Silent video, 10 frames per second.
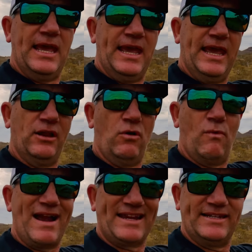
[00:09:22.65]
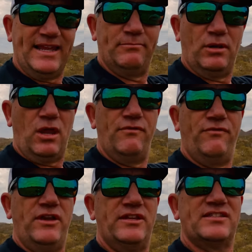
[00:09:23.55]
and I'll whack it down below
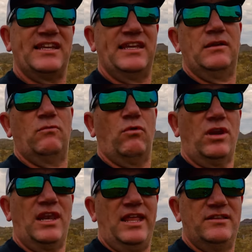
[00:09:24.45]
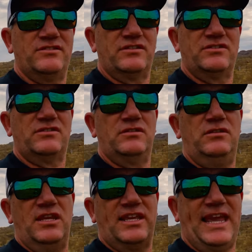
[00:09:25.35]
for you to see what lenses
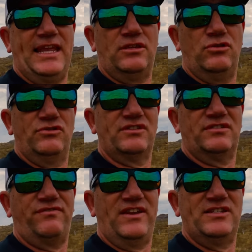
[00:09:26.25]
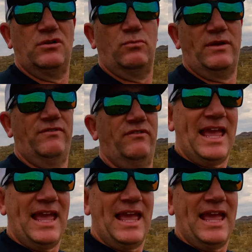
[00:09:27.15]
you can use this feature with.